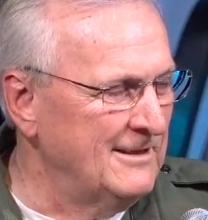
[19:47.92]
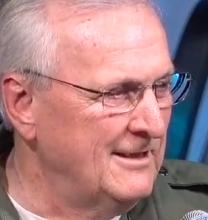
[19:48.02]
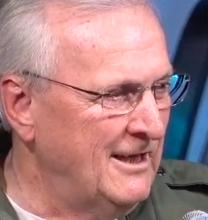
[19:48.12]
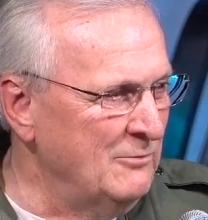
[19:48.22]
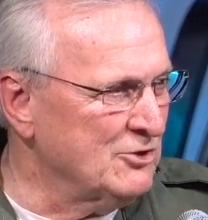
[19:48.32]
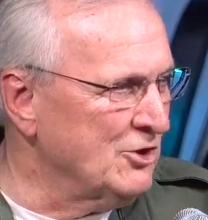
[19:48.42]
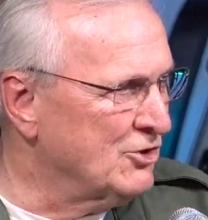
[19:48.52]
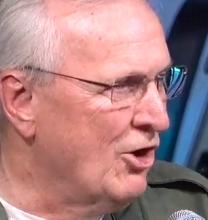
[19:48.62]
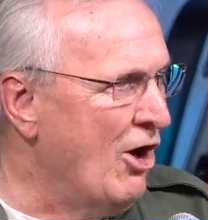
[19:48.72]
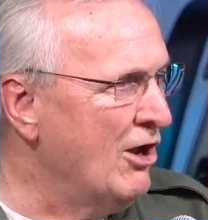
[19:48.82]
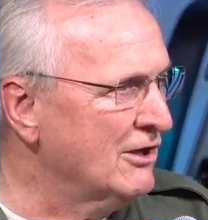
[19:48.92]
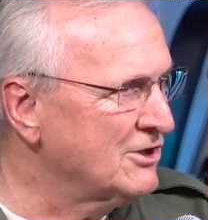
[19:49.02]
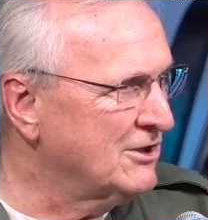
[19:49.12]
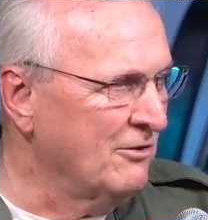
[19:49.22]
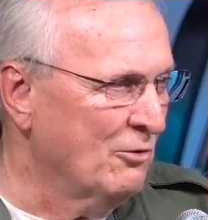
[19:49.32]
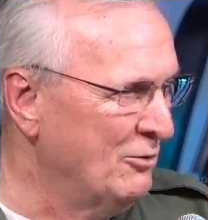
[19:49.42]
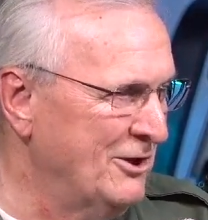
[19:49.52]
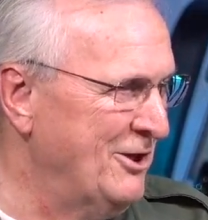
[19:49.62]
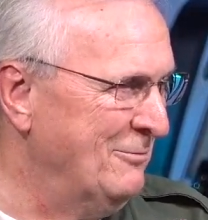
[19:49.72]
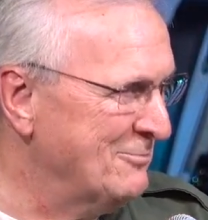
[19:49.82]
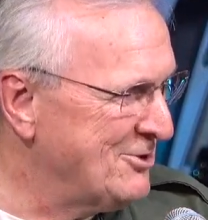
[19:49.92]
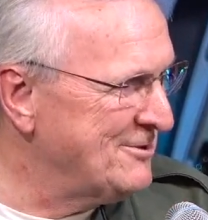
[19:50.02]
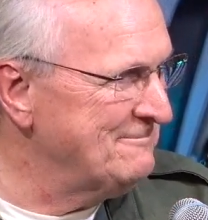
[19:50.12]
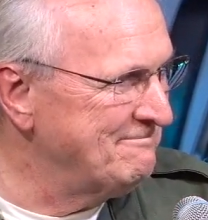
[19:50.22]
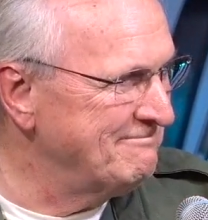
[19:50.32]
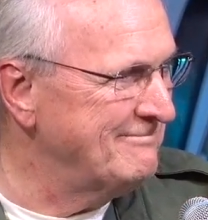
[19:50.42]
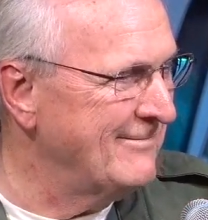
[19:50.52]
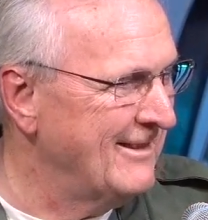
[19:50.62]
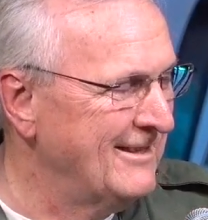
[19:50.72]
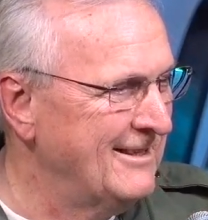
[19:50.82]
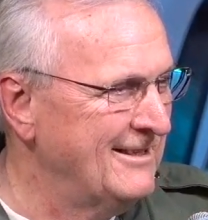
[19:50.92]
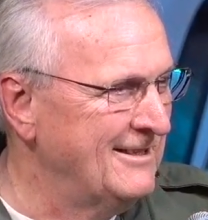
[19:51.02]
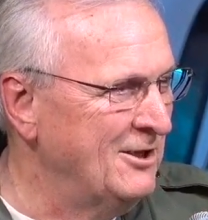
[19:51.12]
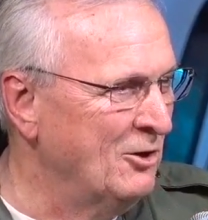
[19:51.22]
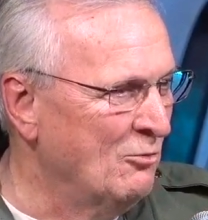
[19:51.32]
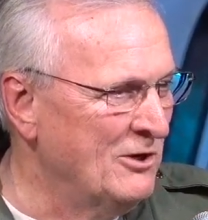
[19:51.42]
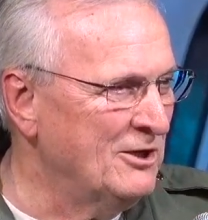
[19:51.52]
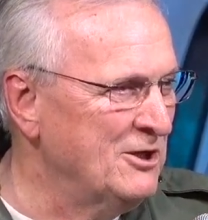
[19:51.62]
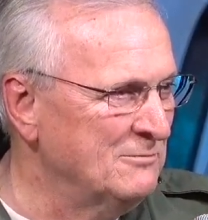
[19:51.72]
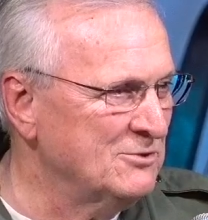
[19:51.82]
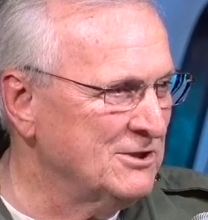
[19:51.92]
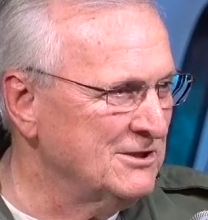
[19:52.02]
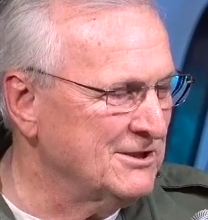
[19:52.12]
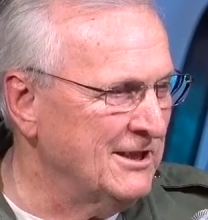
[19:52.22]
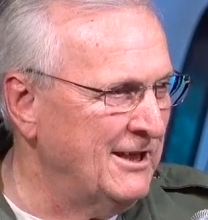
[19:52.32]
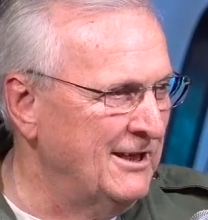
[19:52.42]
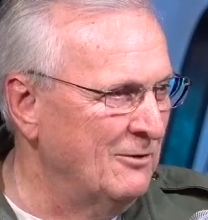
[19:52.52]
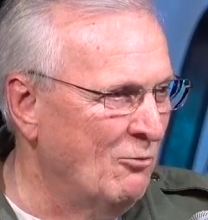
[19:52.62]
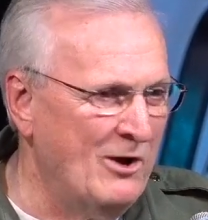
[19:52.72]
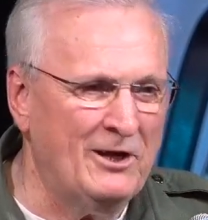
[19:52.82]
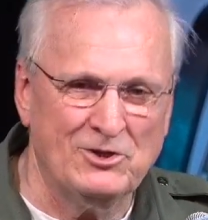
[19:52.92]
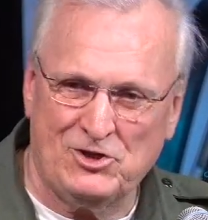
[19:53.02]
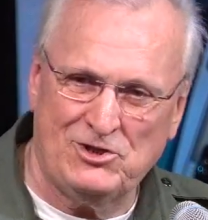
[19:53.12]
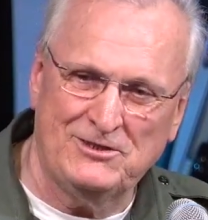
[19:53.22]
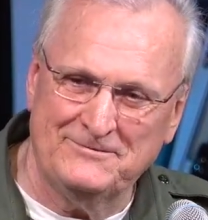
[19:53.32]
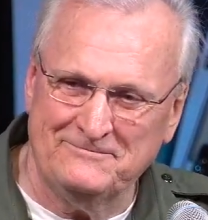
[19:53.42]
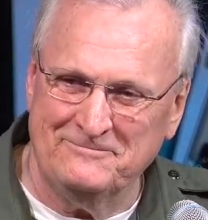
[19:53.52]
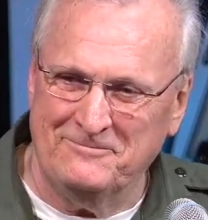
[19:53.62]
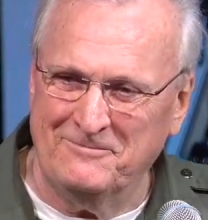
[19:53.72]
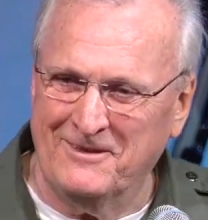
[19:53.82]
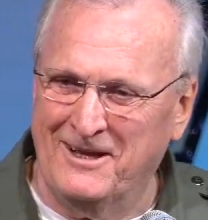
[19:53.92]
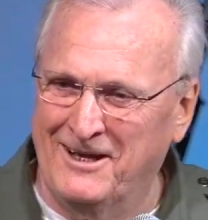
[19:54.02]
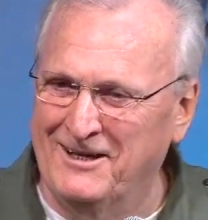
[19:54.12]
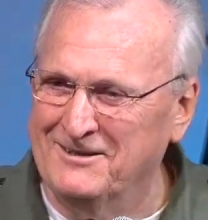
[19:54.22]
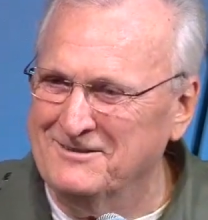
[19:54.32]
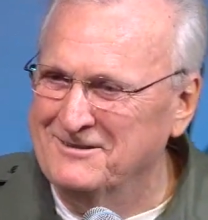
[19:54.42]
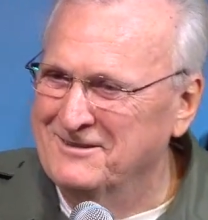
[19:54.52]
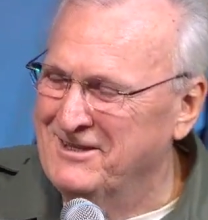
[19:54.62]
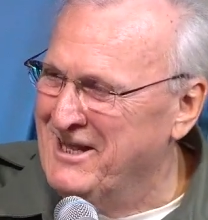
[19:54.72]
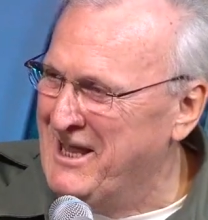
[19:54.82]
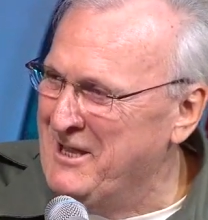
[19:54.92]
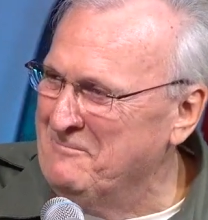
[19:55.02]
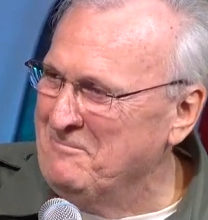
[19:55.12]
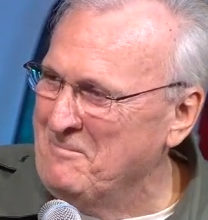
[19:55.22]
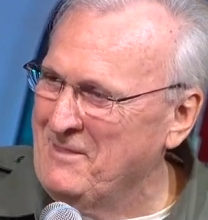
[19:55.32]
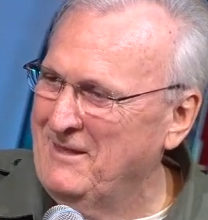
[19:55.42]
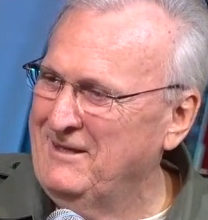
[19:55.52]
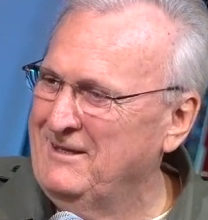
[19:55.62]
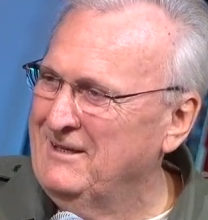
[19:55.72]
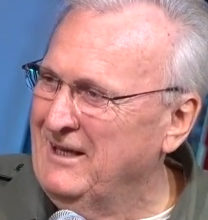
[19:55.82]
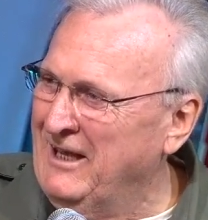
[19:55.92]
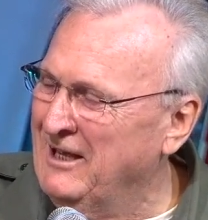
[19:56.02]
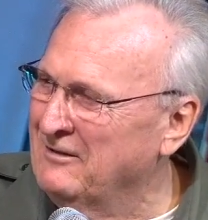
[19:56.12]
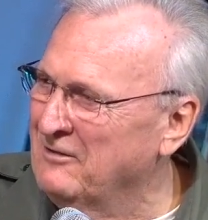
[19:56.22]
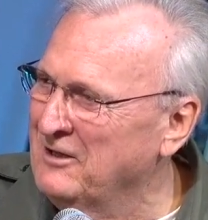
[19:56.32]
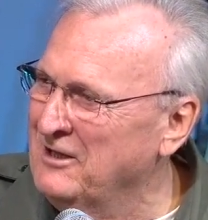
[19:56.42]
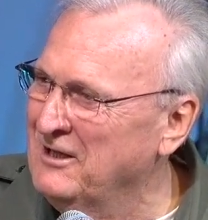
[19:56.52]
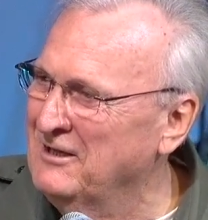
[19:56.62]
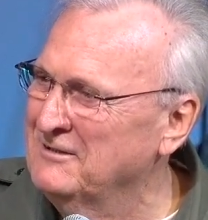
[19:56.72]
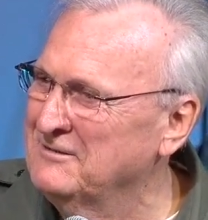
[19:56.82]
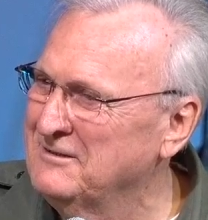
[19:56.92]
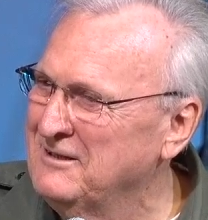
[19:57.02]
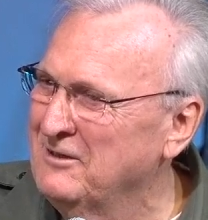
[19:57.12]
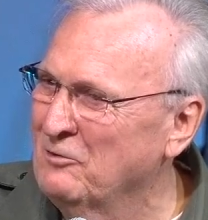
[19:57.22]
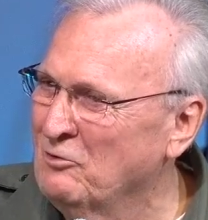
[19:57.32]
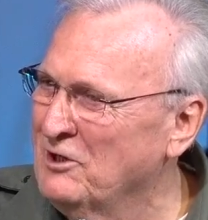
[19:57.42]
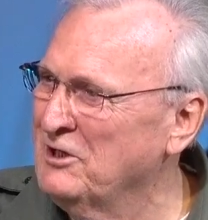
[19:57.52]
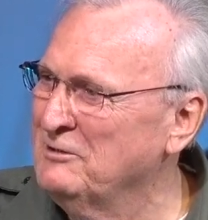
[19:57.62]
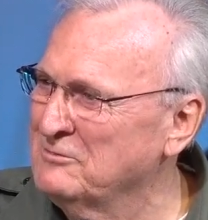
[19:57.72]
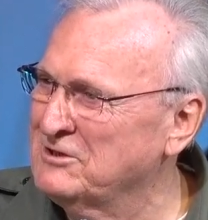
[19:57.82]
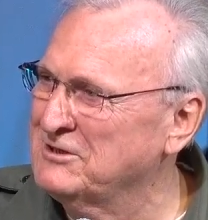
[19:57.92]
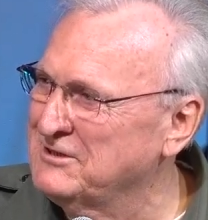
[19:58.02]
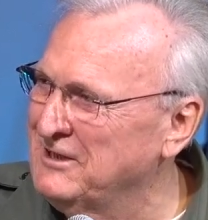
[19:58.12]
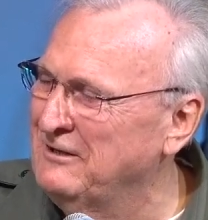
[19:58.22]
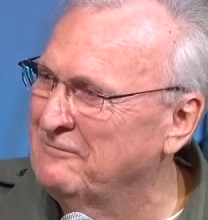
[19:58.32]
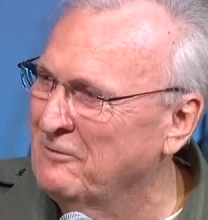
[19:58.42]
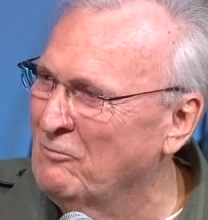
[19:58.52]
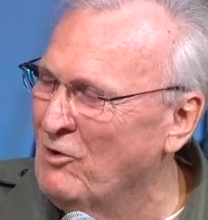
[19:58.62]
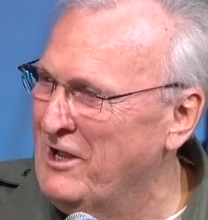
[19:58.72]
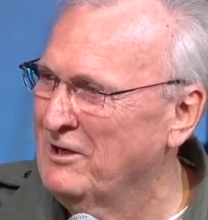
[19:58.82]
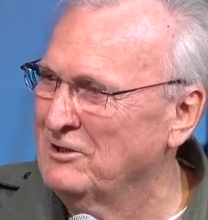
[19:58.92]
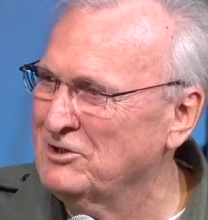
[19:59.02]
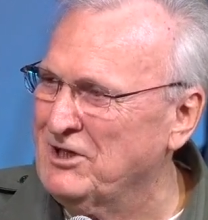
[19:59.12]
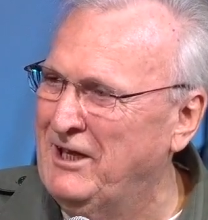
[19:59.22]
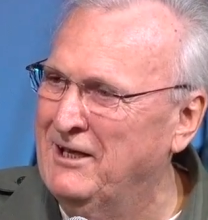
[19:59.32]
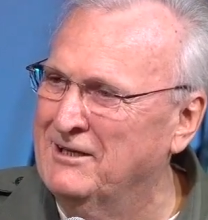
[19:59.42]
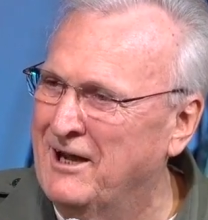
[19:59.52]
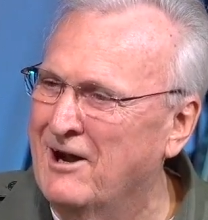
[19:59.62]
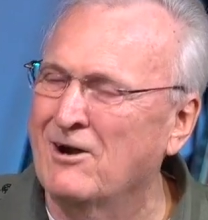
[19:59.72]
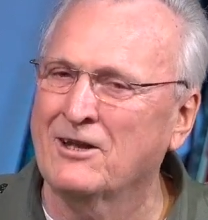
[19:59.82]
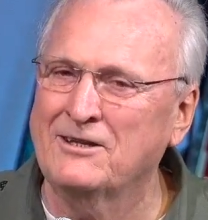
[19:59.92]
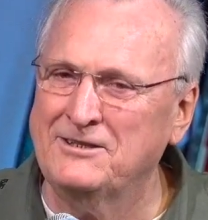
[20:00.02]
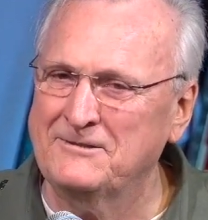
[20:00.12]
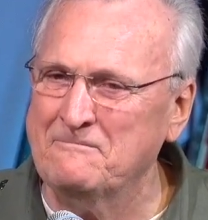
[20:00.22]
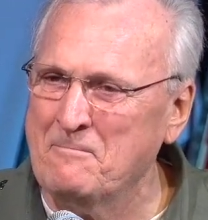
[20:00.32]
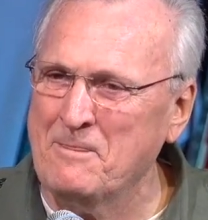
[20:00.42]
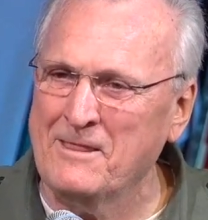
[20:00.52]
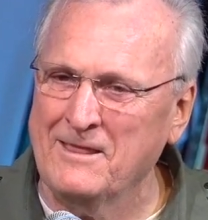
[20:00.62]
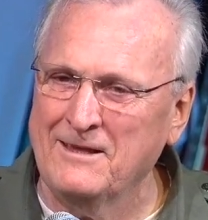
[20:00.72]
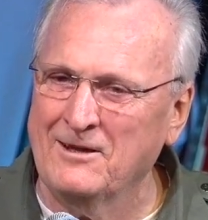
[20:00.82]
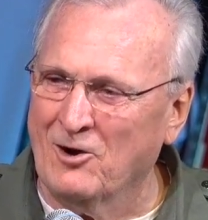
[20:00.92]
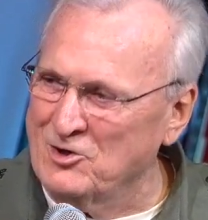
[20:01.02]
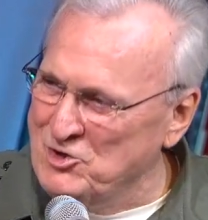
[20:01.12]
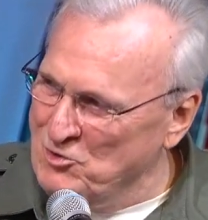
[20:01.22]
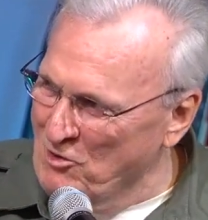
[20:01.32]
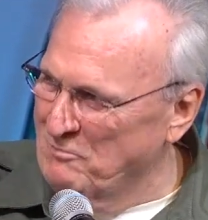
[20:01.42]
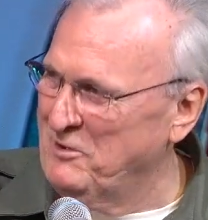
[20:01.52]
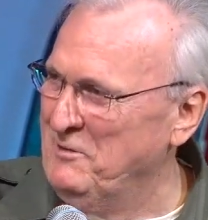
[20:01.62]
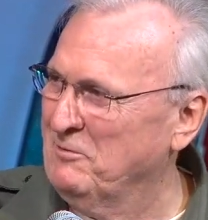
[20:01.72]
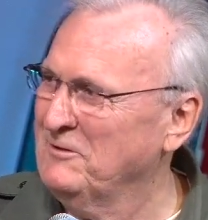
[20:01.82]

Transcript: He was the tallest of the Williams. You know, Williams is a Welsh uh, name, and the, uh, the Williams uh, from Wales and Ireland are short people.